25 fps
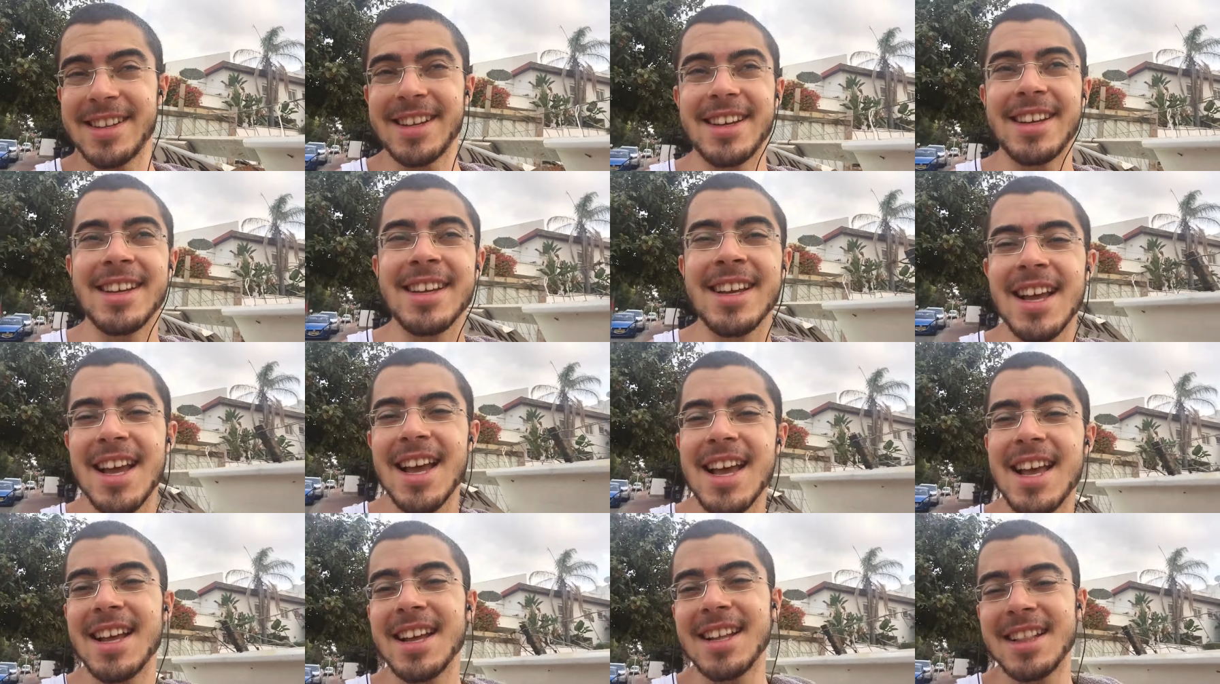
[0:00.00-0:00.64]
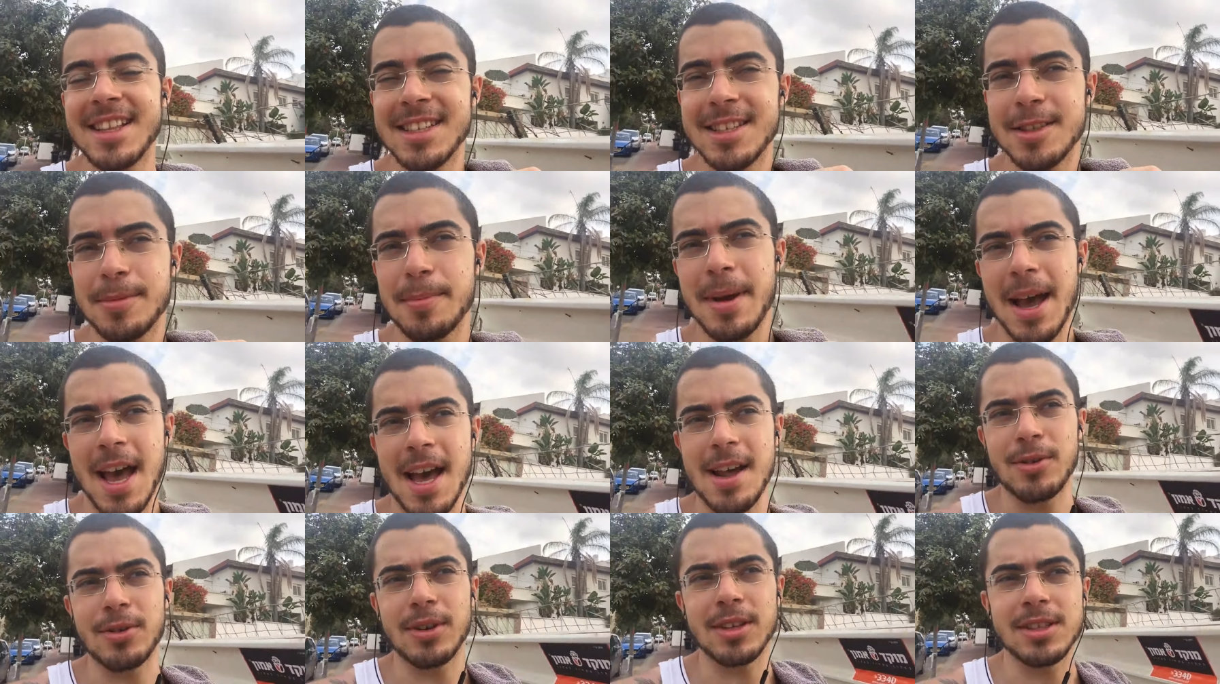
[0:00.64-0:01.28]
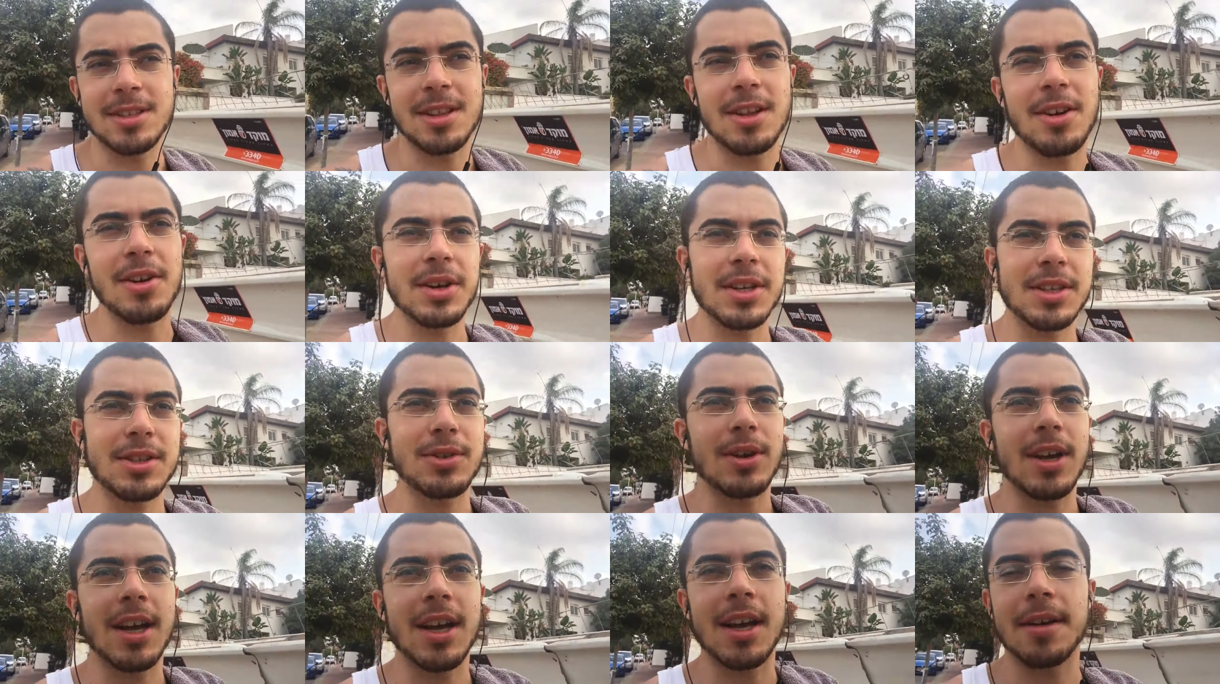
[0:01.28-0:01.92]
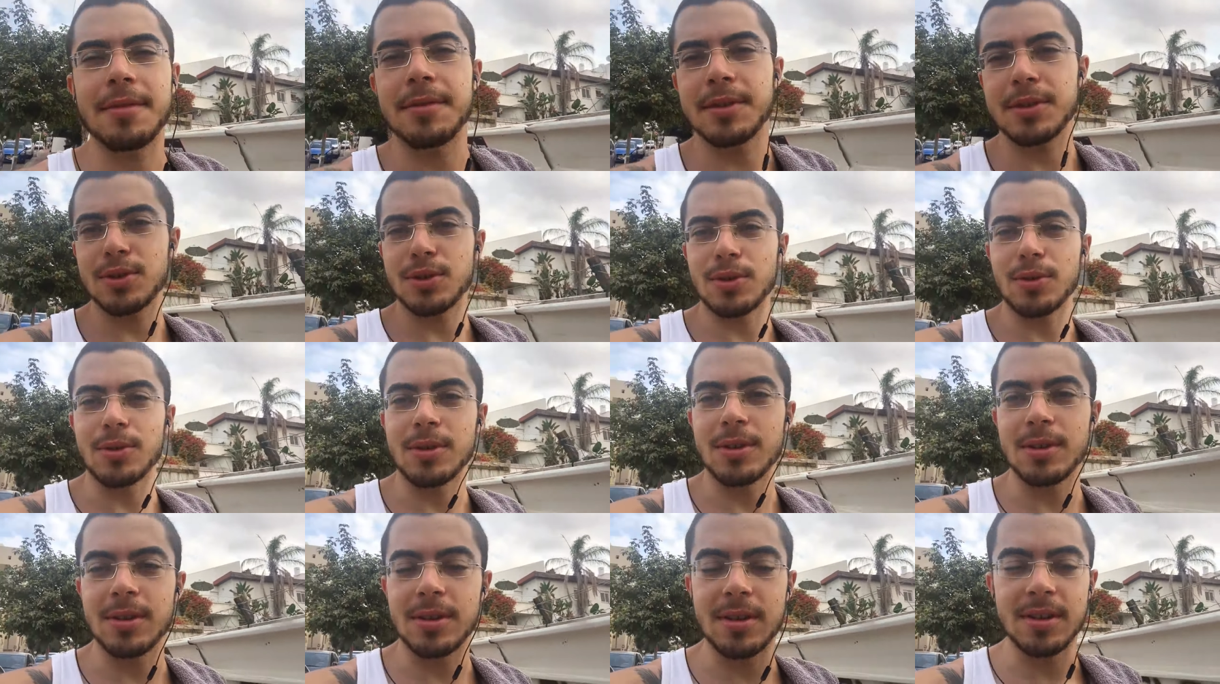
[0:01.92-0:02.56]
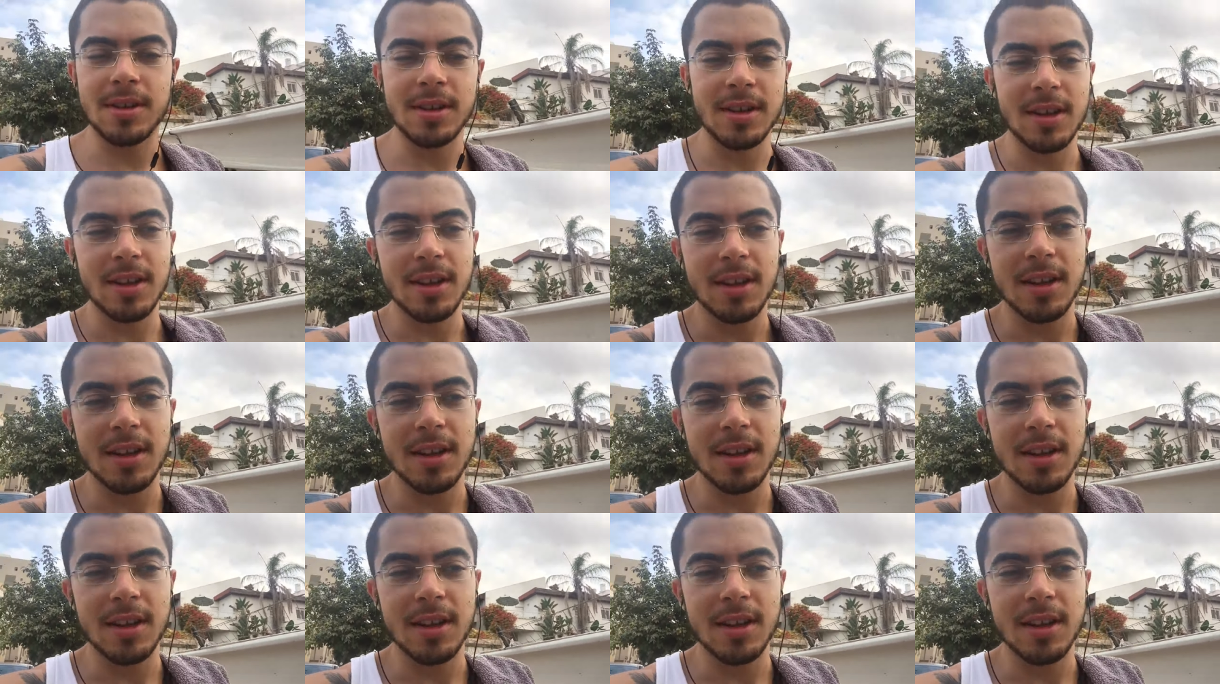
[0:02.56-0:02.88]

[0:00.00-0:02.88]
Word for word: day. It doesn't matter as long as you have a certain